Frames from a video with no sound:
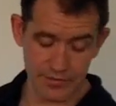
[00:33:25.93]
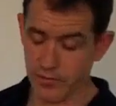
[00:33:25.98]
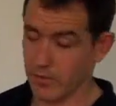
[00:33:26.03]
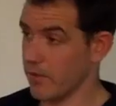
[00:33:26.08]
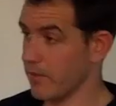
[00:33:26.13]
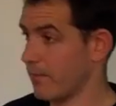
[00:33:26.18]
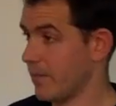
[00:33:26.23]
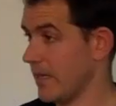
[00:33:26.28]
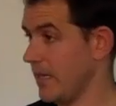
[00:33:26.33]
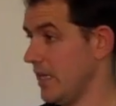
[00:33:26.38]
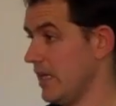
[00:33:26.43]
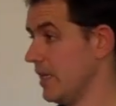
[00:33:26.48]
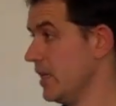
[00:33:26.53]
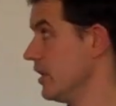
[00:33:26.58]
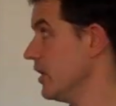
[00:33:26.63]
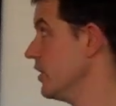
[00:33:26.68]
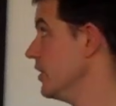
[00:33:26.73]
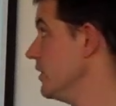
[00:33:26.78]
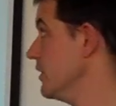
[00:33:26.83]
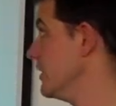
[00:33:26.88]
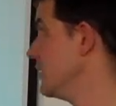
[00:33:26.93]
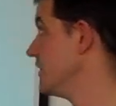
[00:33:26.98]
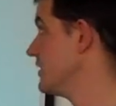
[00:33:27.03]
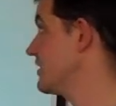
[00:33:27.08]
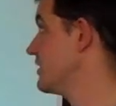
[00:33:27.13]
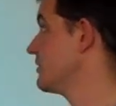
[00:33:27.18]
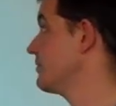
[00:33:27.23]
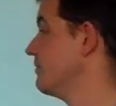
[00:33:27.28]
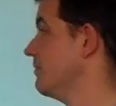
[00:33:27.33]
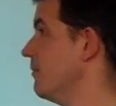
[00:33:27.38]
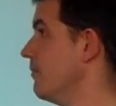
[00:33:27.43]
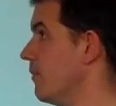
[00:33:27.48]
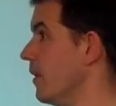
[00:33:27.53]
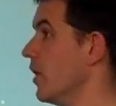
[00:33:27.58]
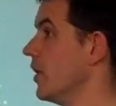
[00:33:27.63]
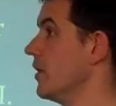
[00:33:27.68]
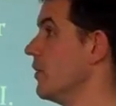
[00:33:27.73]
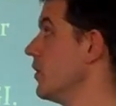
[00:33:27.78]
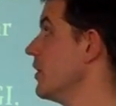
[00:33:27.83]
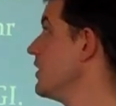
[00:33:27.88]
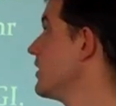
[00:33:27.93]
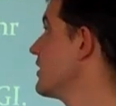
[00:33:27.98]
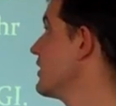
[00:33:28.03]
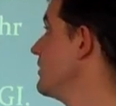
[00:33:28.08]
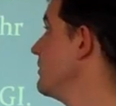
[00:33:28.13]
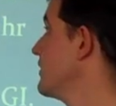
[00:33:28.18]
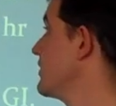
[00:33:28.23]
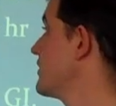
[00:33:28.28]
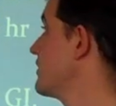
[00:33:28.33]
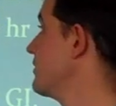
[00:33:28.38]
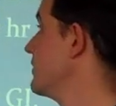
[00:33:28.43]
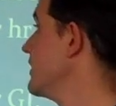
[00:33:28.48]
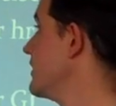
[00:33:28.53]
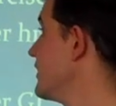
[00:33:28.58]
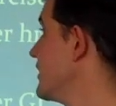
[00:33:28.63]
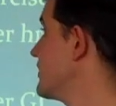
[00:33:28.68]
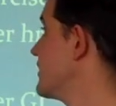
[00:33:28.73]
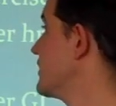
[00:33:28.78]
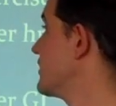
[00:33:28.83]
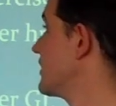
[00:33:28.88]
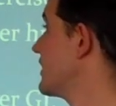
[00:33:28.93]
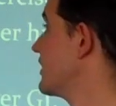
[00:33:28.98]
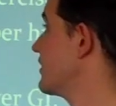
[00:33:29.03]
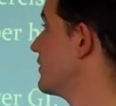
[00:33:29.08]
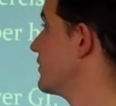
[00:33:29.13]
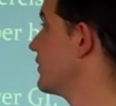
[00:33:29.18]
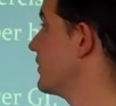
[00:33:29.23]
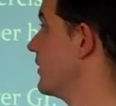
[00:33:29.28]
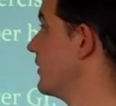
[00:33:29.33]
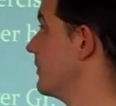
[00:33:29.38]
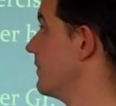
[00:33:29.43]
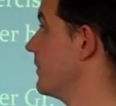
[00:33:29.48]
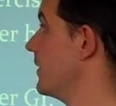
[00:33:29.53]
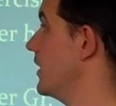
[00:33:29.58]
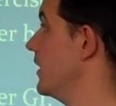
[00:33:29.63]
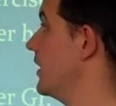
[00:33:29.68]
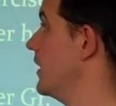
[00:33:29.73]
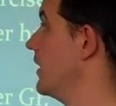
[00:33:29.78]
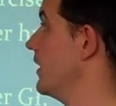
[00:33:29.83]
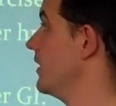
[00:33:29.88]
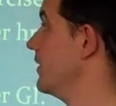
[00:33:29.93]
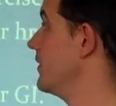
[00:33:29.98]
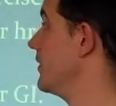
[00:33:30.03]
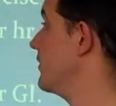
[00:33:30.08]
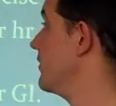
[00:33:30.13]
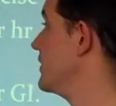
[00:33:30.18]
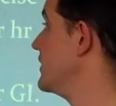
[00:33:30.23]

taken from the paleo, this isn't my work, I must admit, this is taken from the, uh,